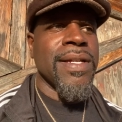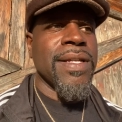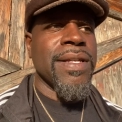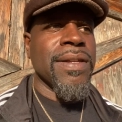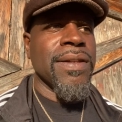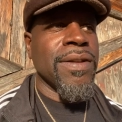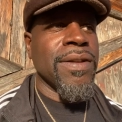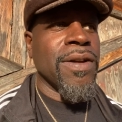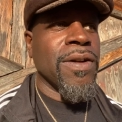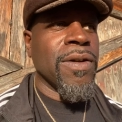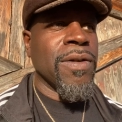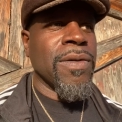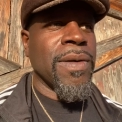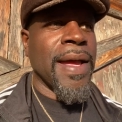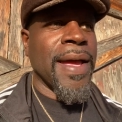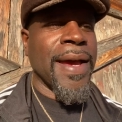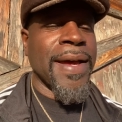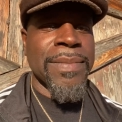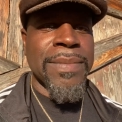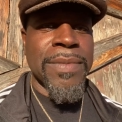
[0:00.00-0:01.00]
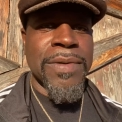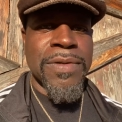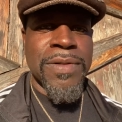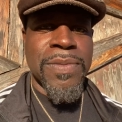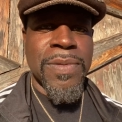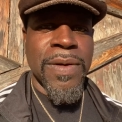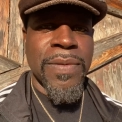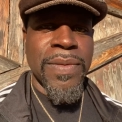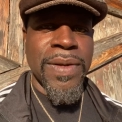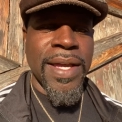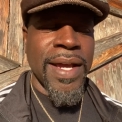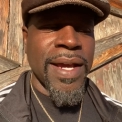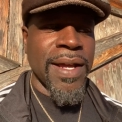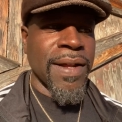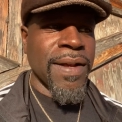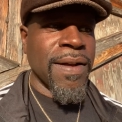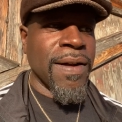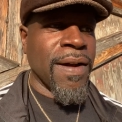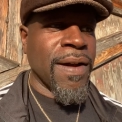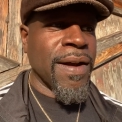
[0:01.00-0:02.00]
you know, animals, but we had
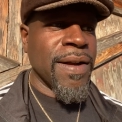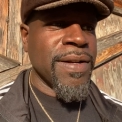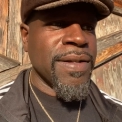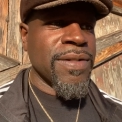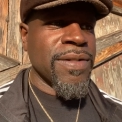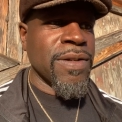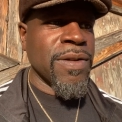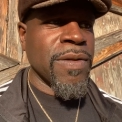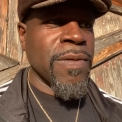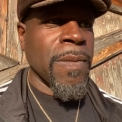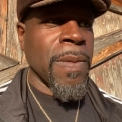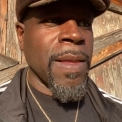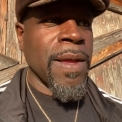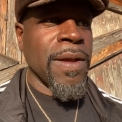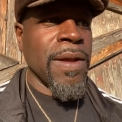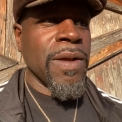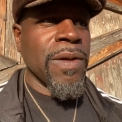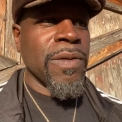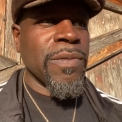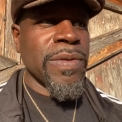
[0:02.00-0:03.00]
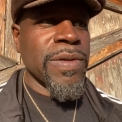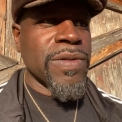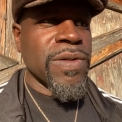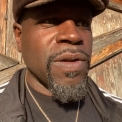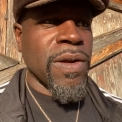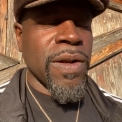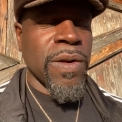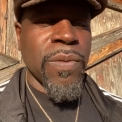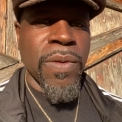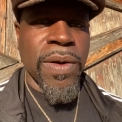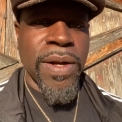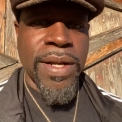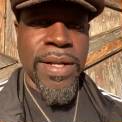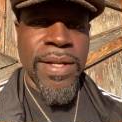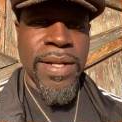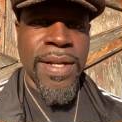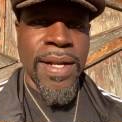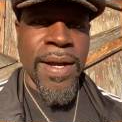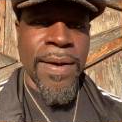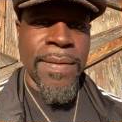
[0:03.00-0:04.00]
a garden. So we started working
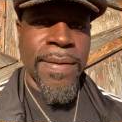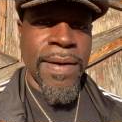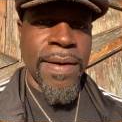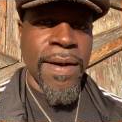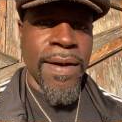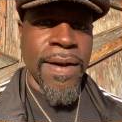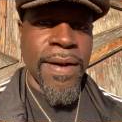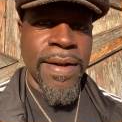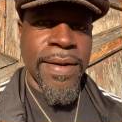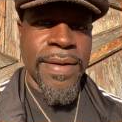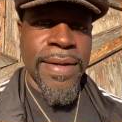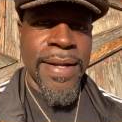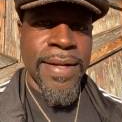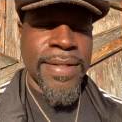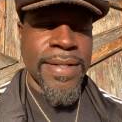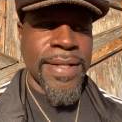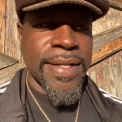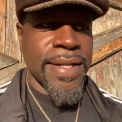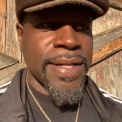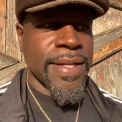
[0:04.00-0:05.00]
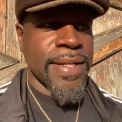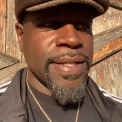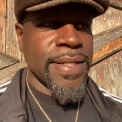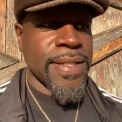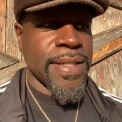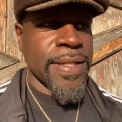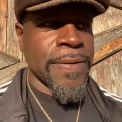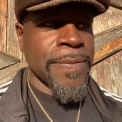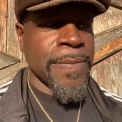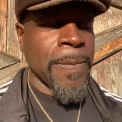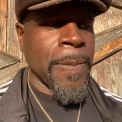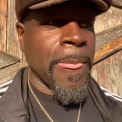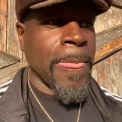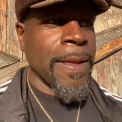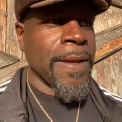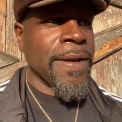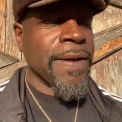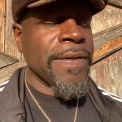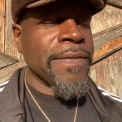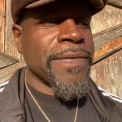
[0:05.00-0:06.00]
in our garden as kids. And
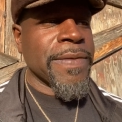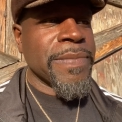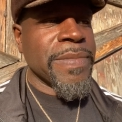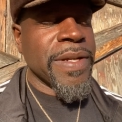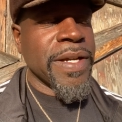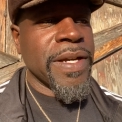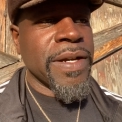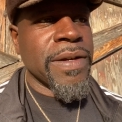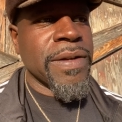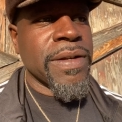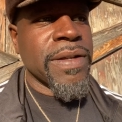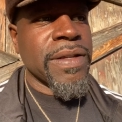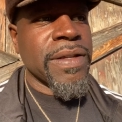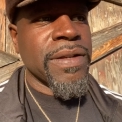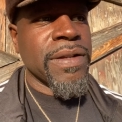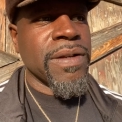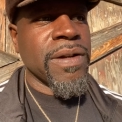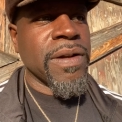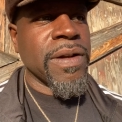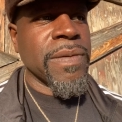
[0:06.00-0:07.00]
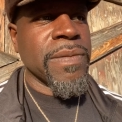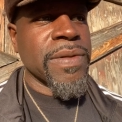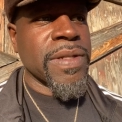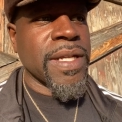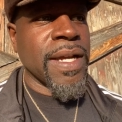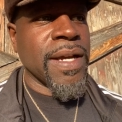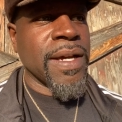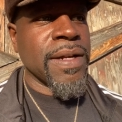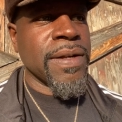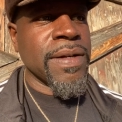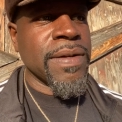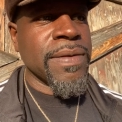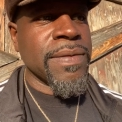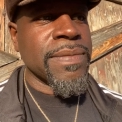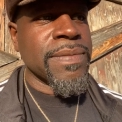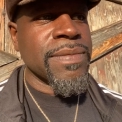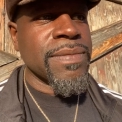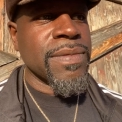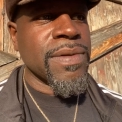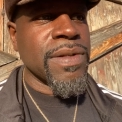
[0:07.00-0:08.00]
from there, you know, it was kind of,
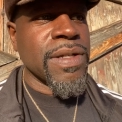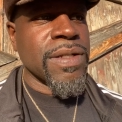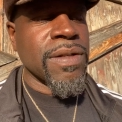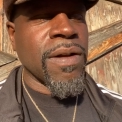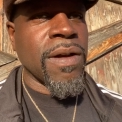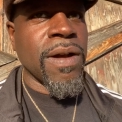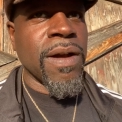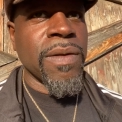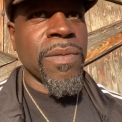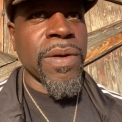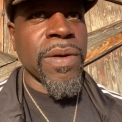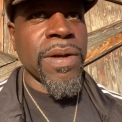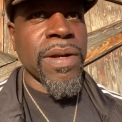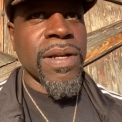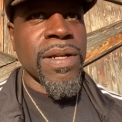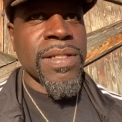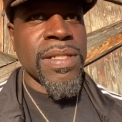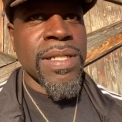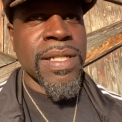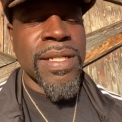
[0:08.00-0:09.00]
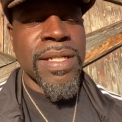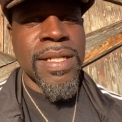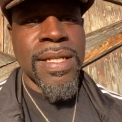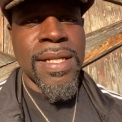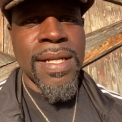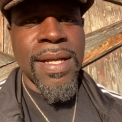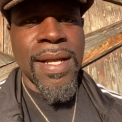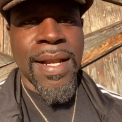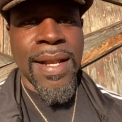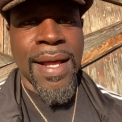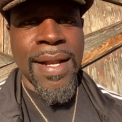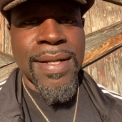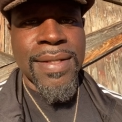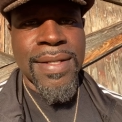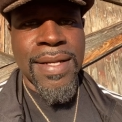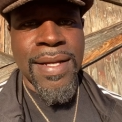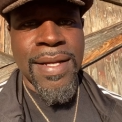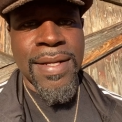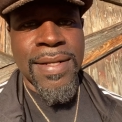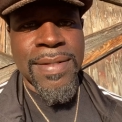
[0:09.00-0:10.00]
it's hard work because a lot of
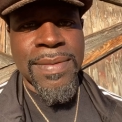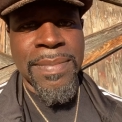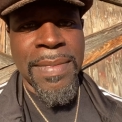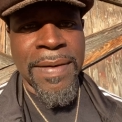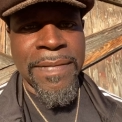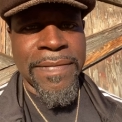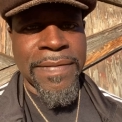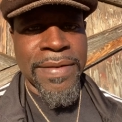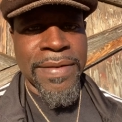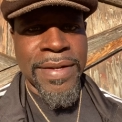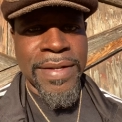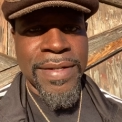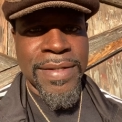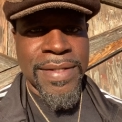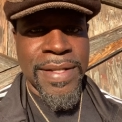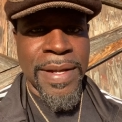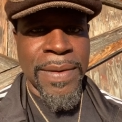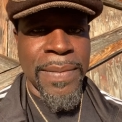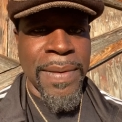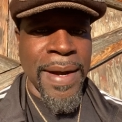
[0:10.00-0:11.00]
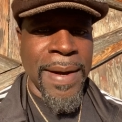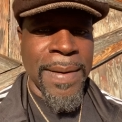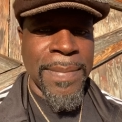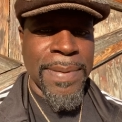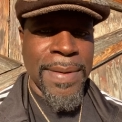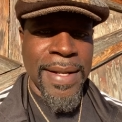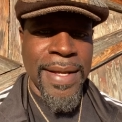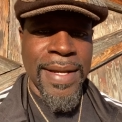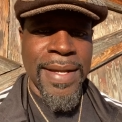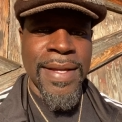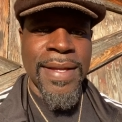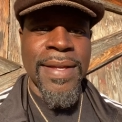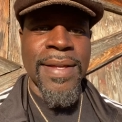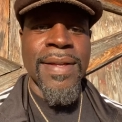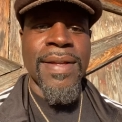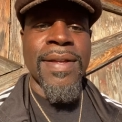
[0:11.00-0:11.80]
times my friends, they were out playing